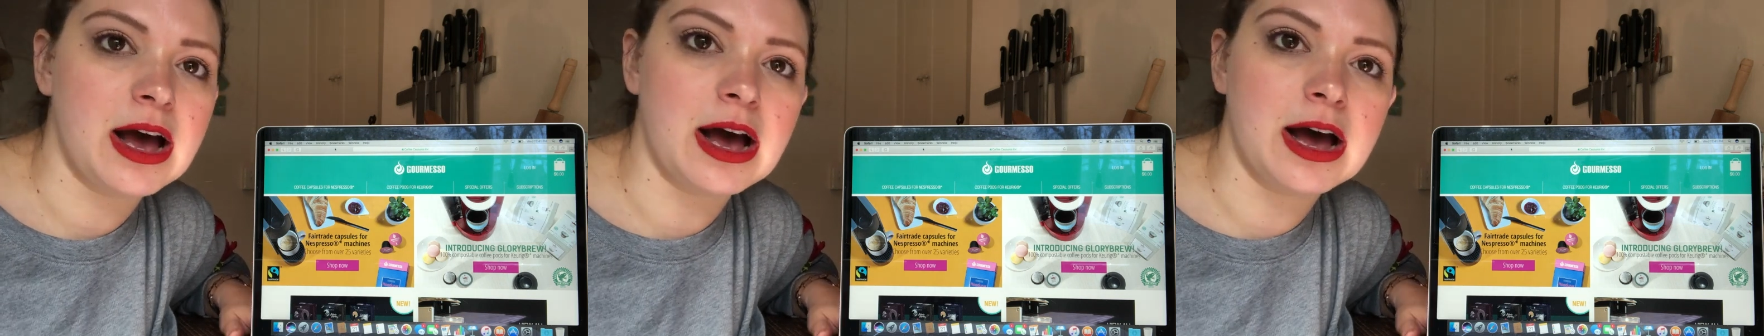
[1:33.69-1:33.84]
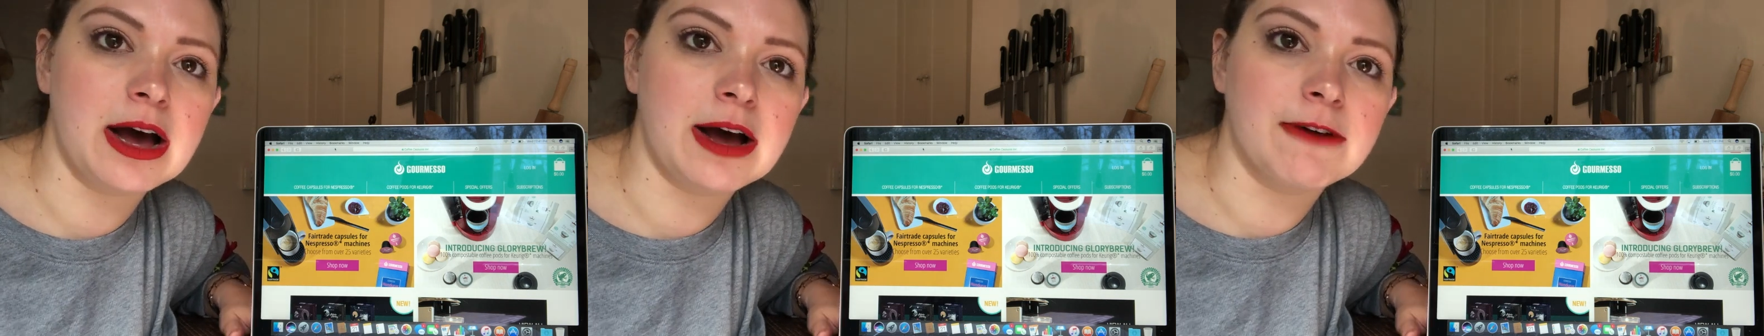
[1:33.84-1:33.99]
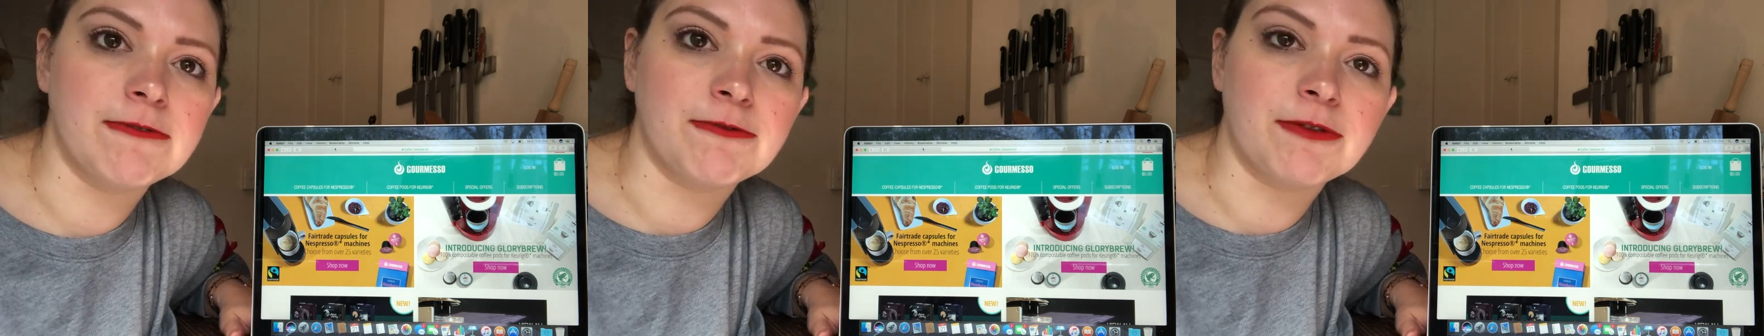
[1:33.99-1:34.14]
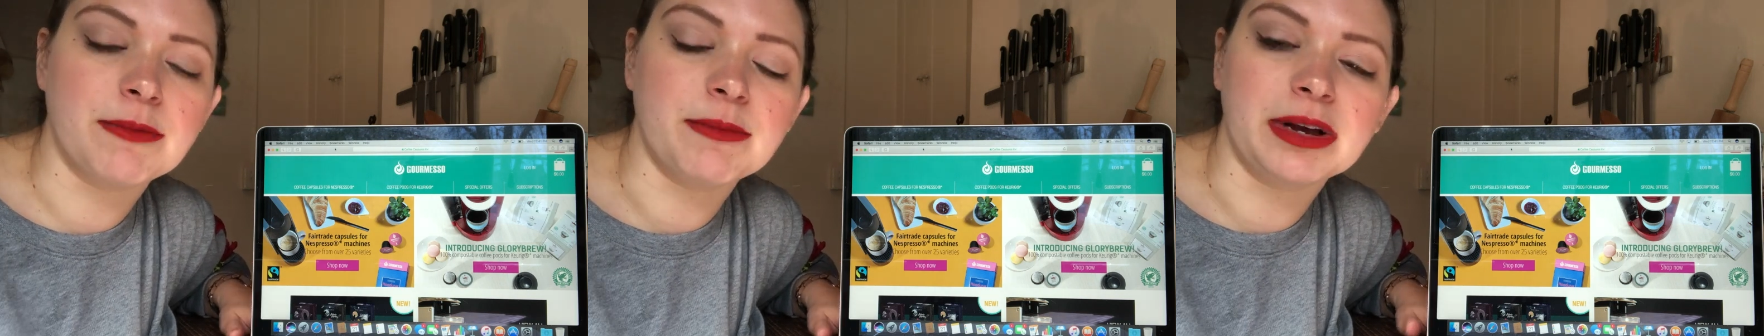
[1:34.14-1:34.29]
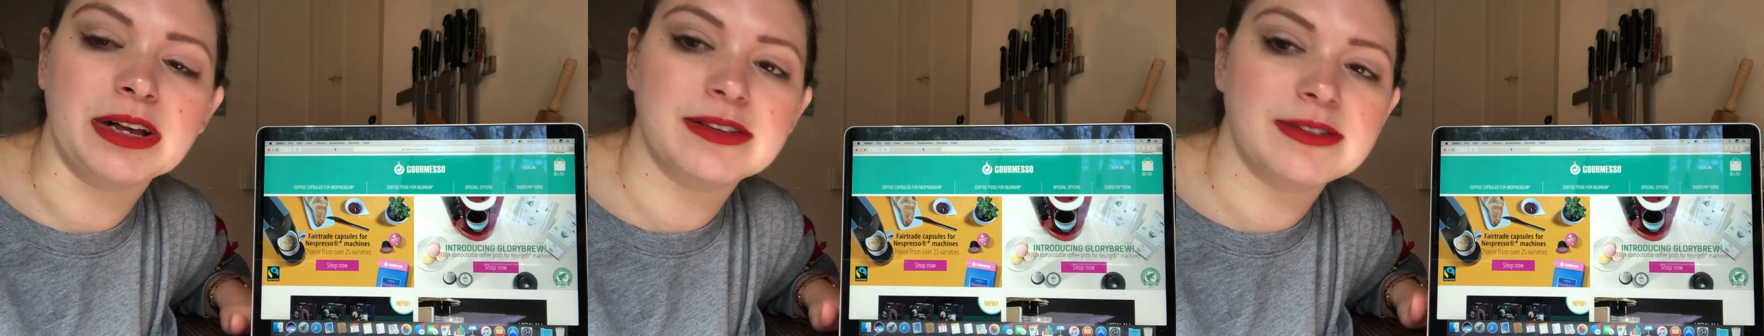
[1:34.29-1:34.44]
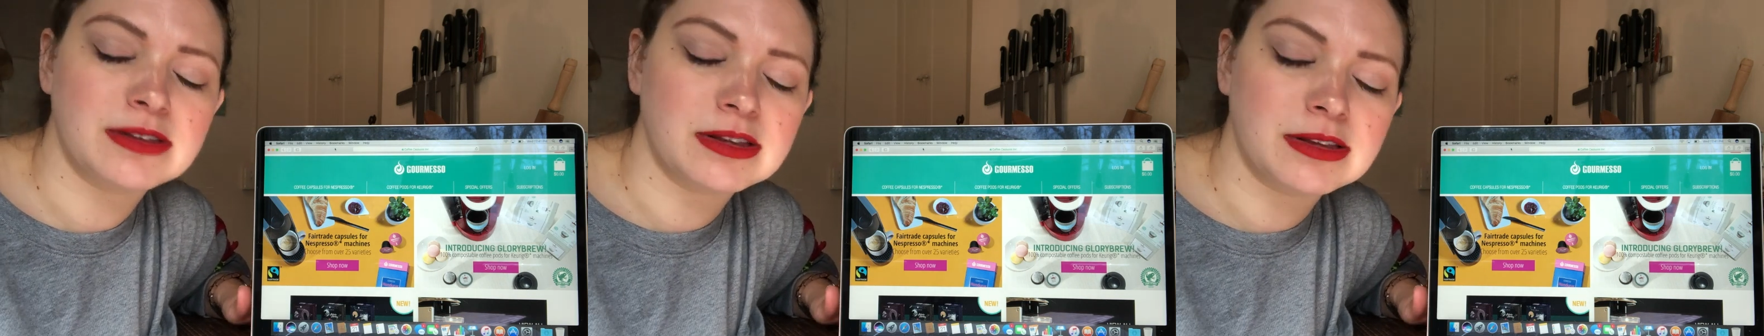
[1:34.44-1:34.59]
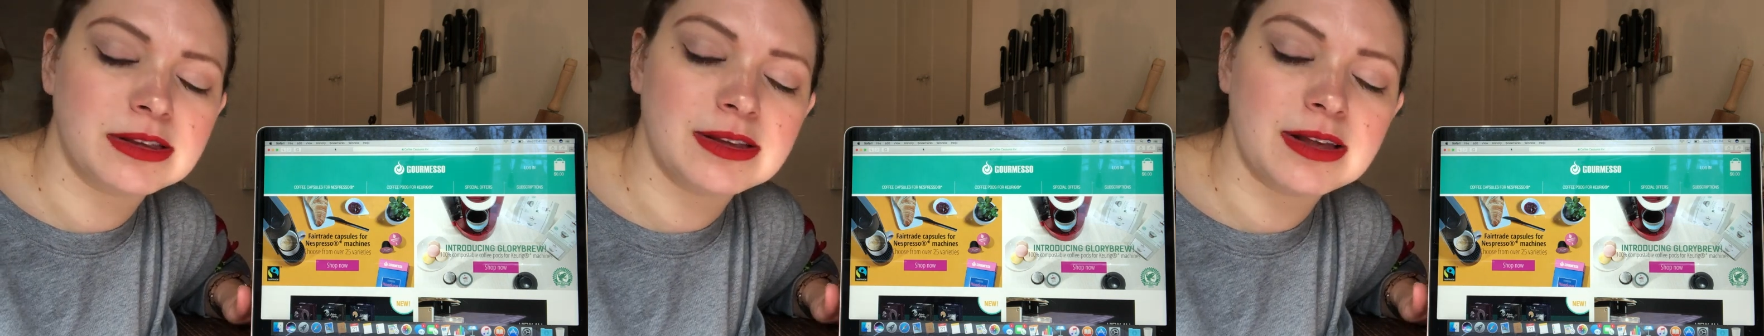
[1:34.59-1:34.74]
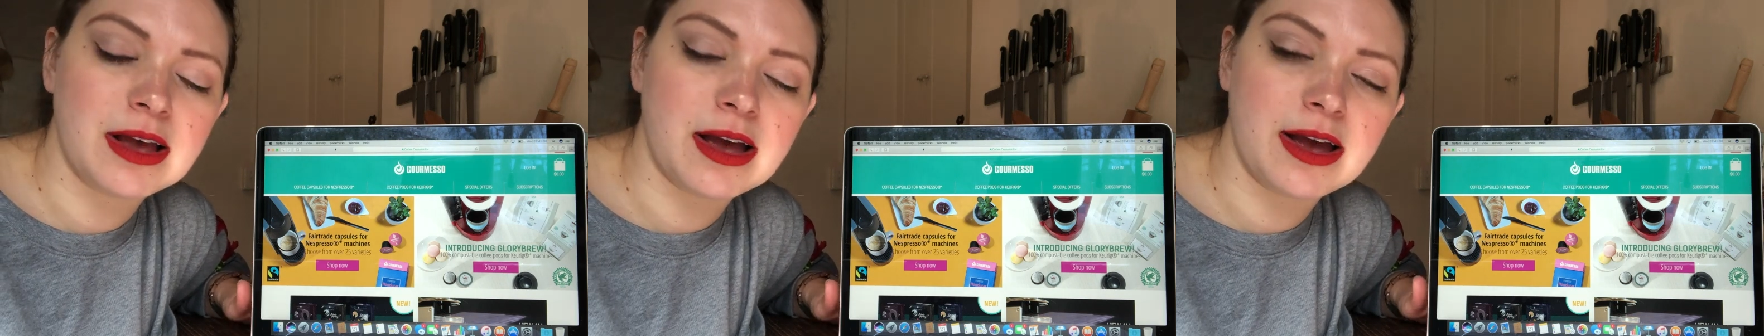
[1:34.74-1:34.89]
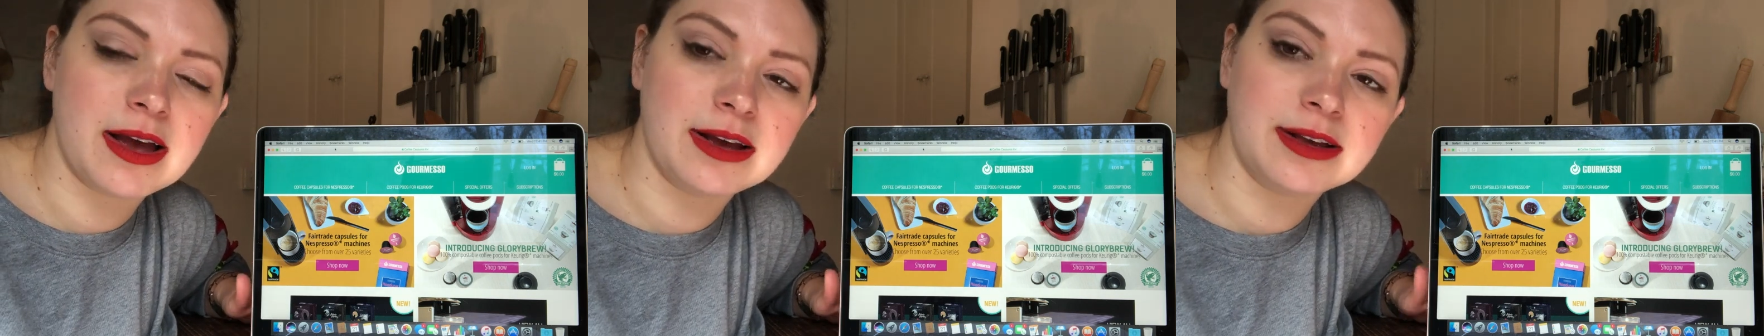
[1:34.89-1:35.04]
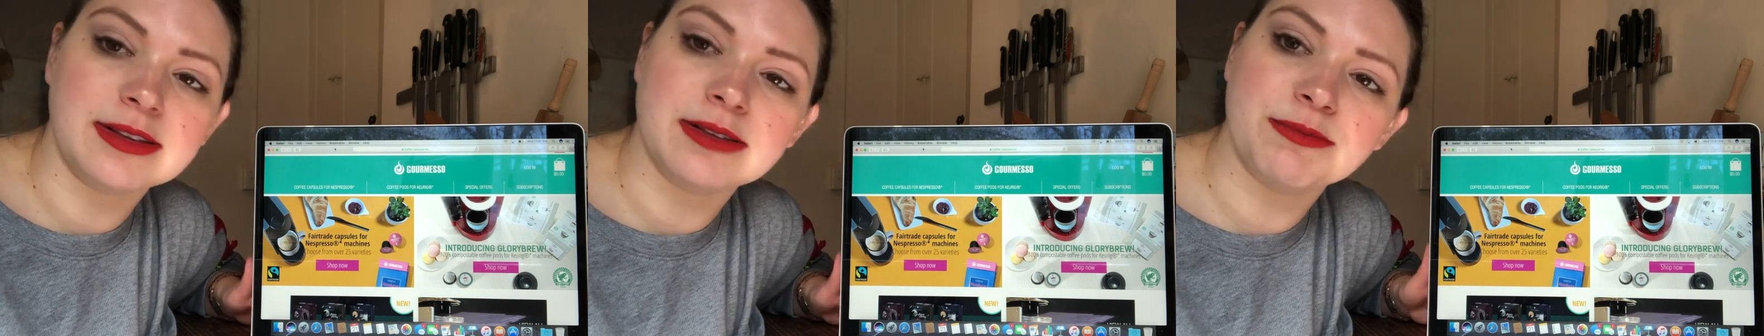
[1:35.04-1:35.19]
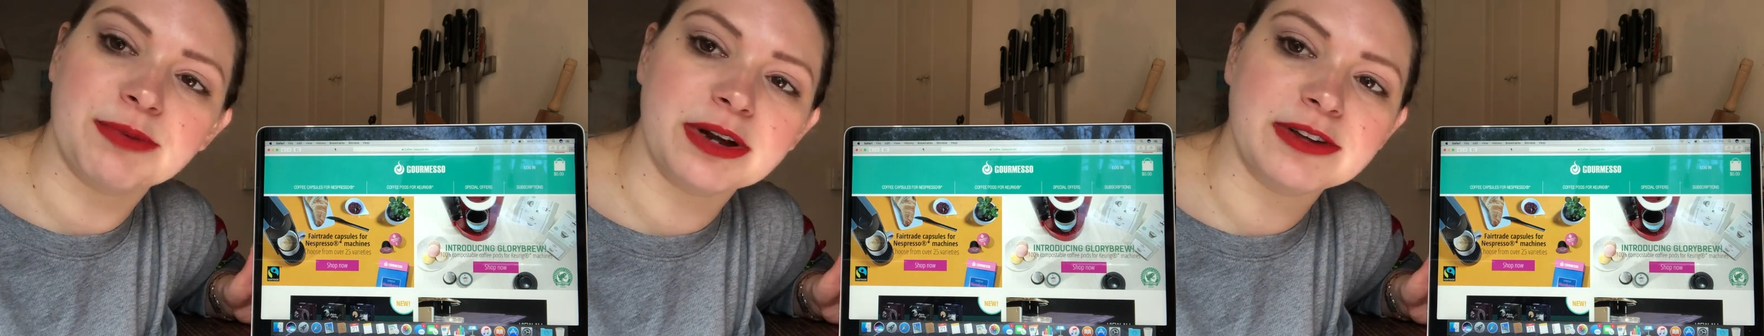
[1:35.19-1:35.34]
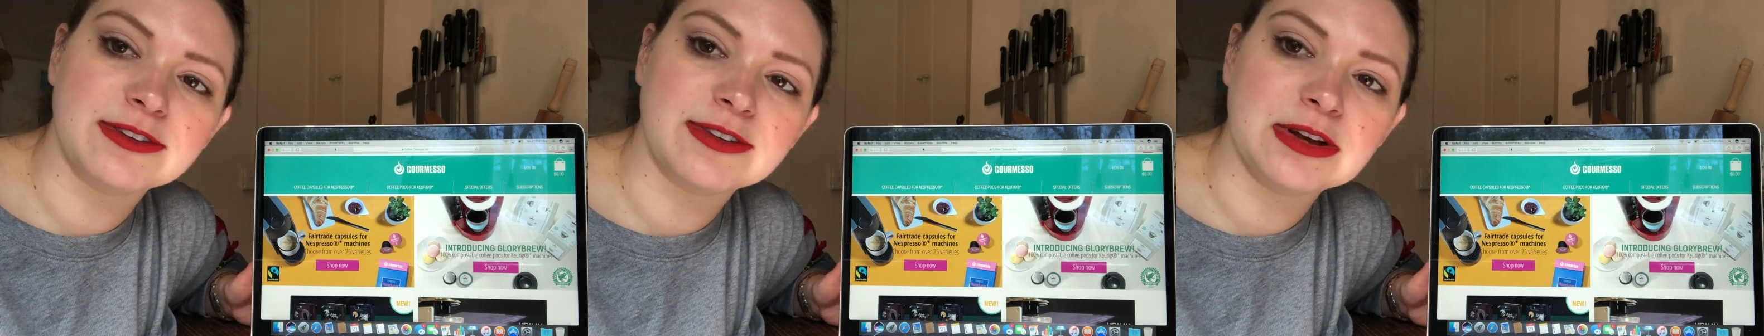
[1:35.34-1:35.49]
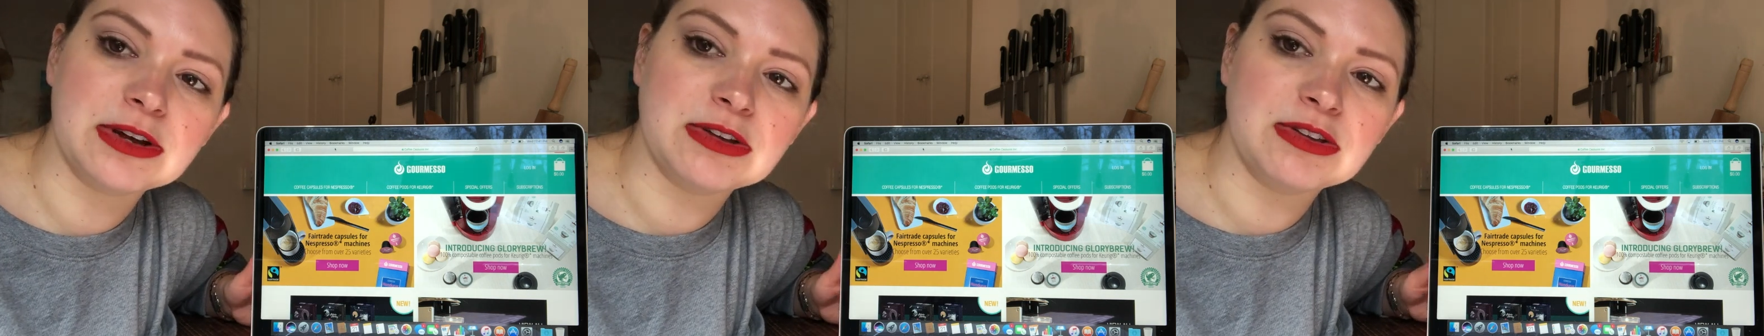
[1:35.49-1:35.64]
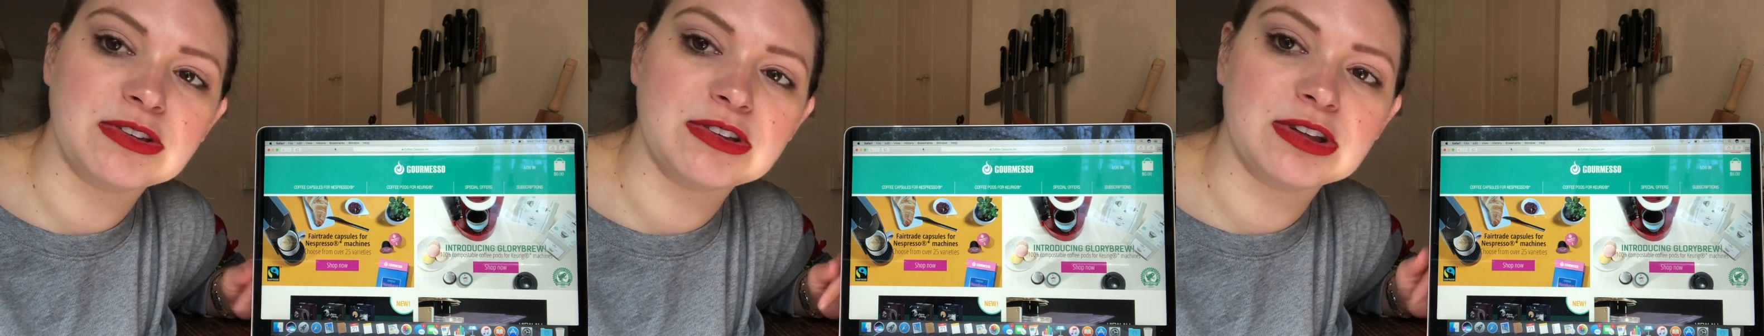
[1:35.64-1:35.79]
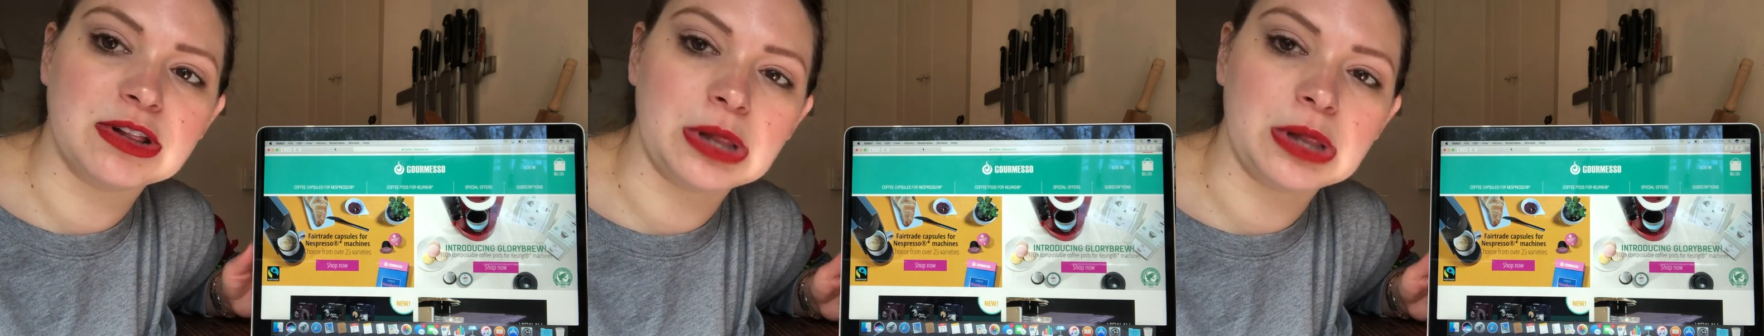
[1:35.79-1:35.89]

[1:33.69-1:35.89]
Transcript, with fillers: um, from ex expressos